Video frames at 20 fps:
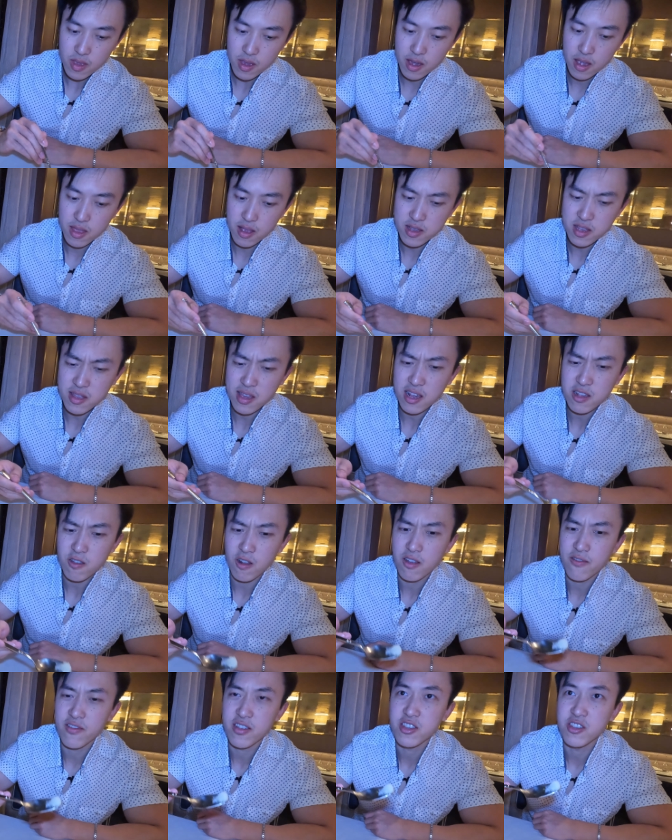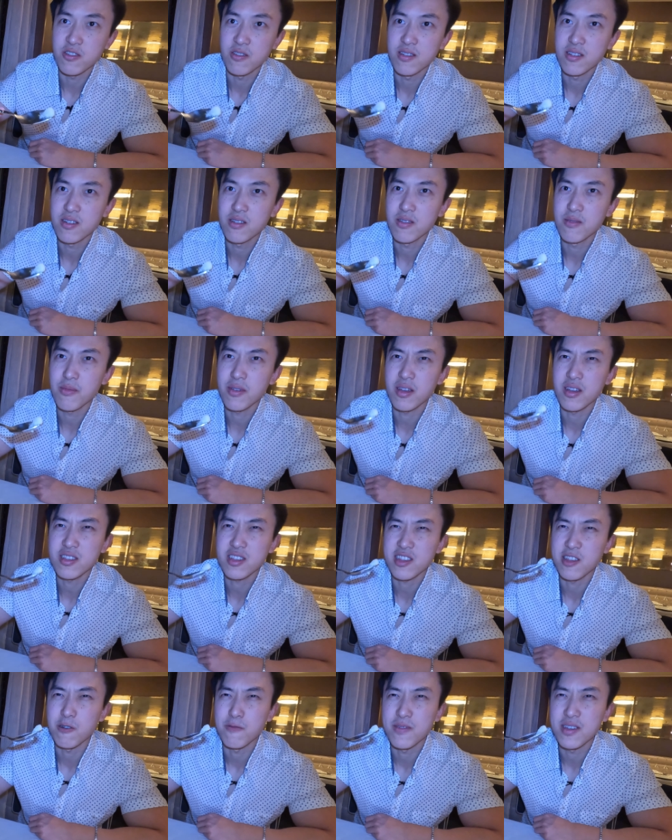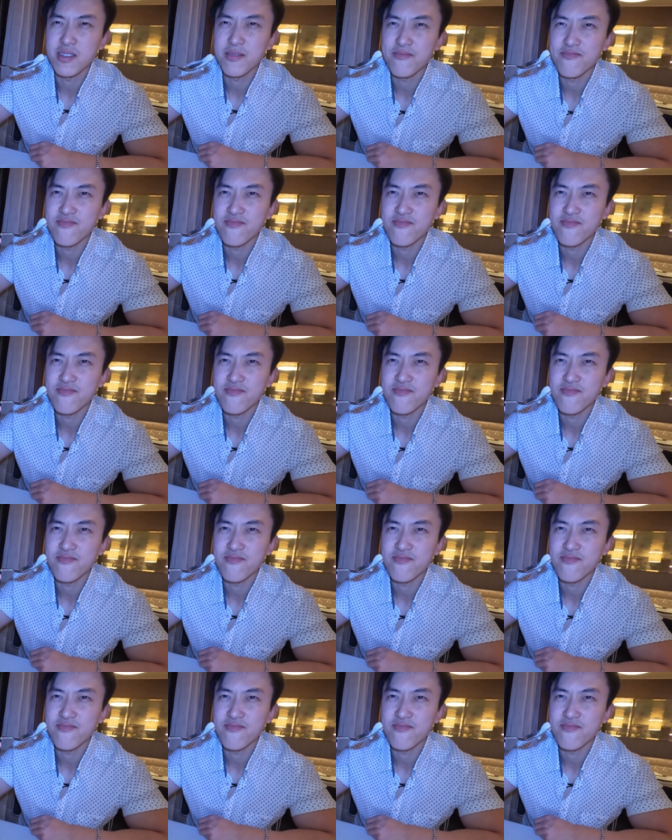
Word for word: It doesn't taste artificial. Wait, just a little bit.